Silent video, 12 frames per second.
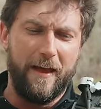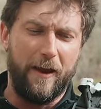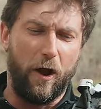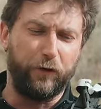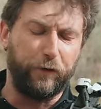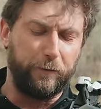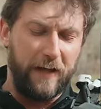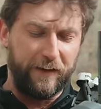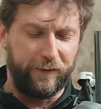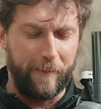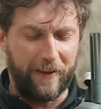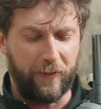It also
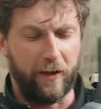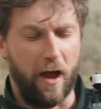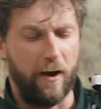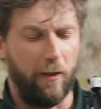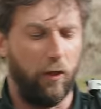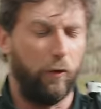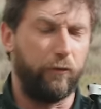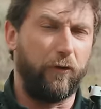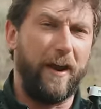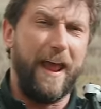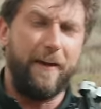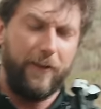tends to make the gun a little
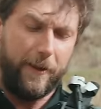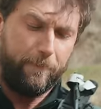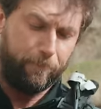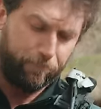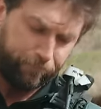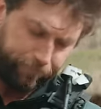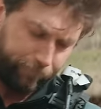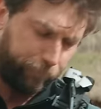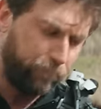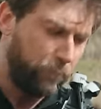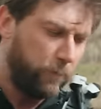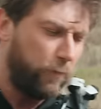front heavy.
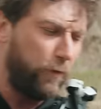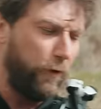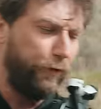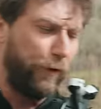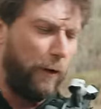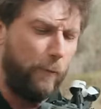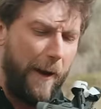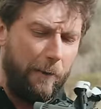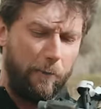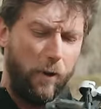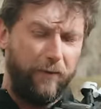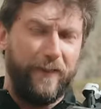So by
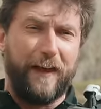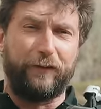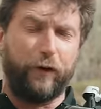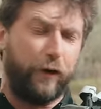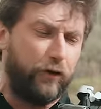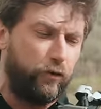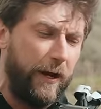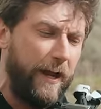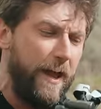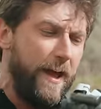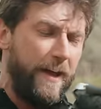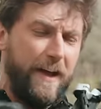removing that circuitry,
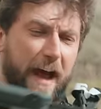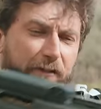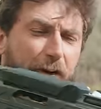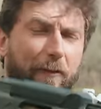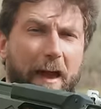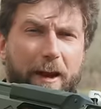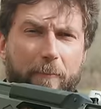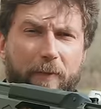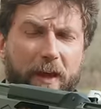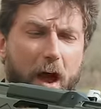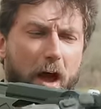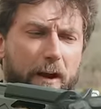you actually lighten up
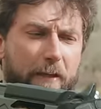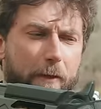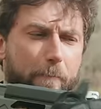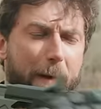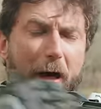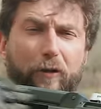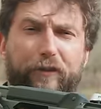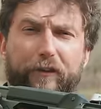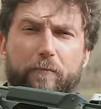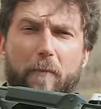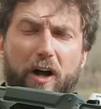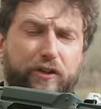the gun and the balance
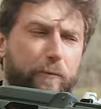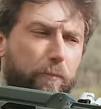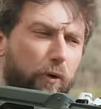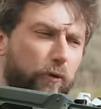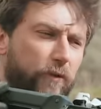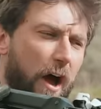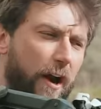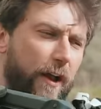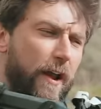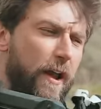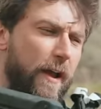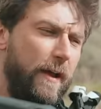is much improved on
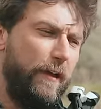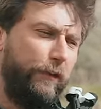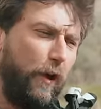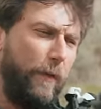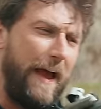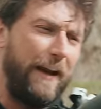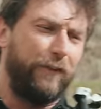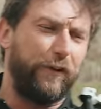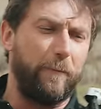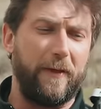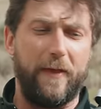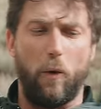it. So that is
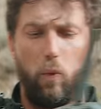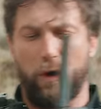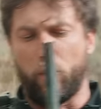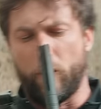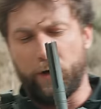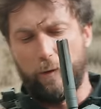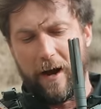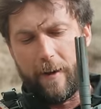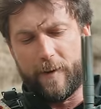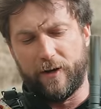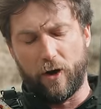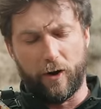something that we're going to
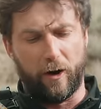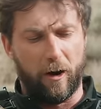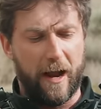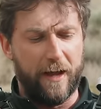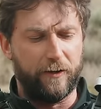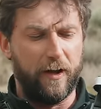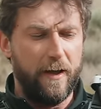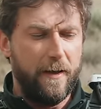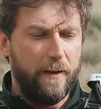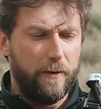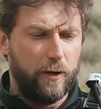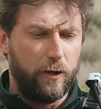recommend on our end.
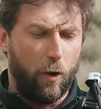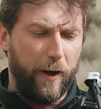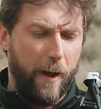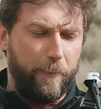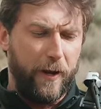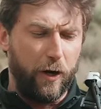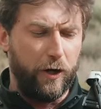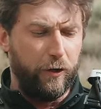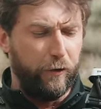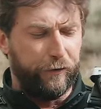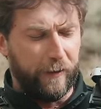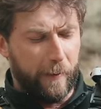Going up here, you
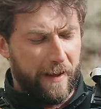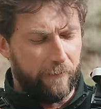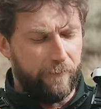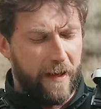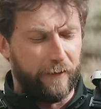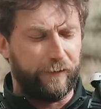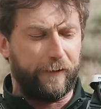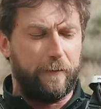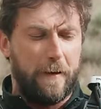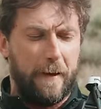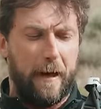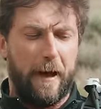do see we have vents
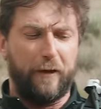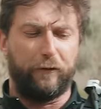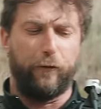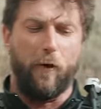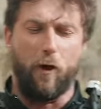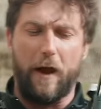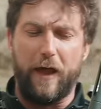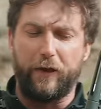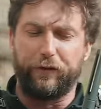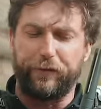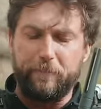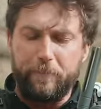uh, as far
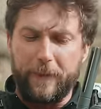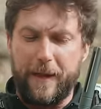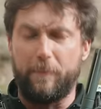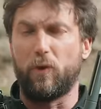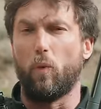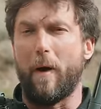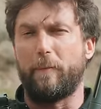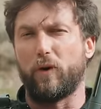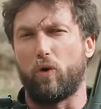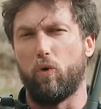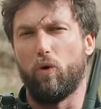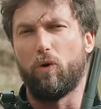as keeping the weapon
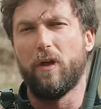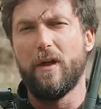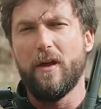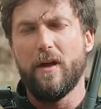cool.